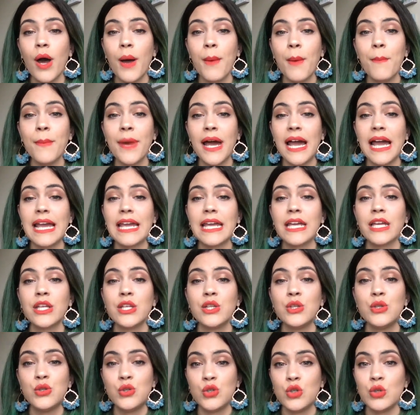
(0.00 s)
my
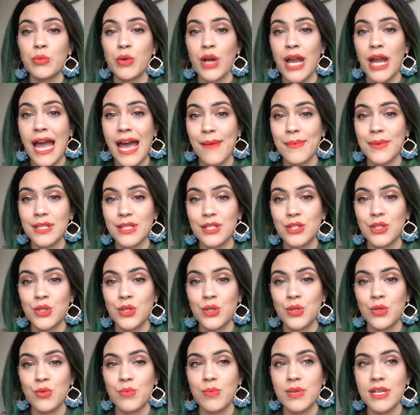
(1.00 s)
consumer habits
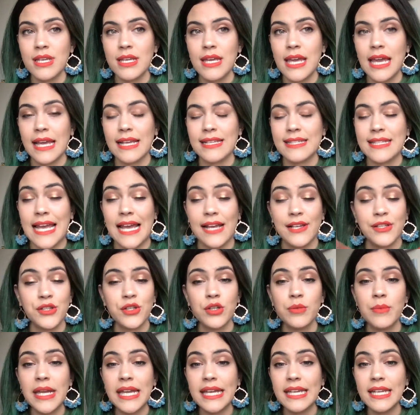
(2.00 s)
to be
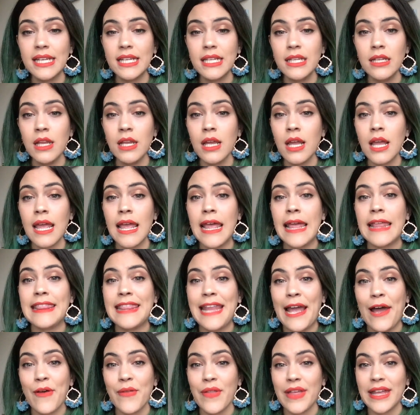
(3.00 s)
exacerbated
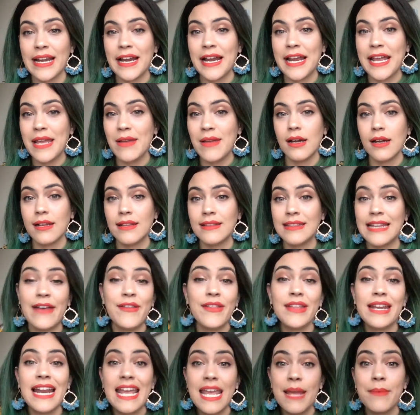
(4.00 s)
now that I
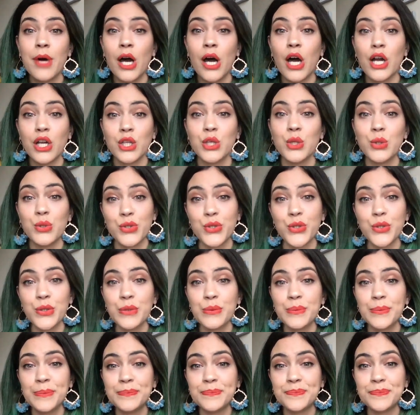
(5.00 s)
am on YouTube.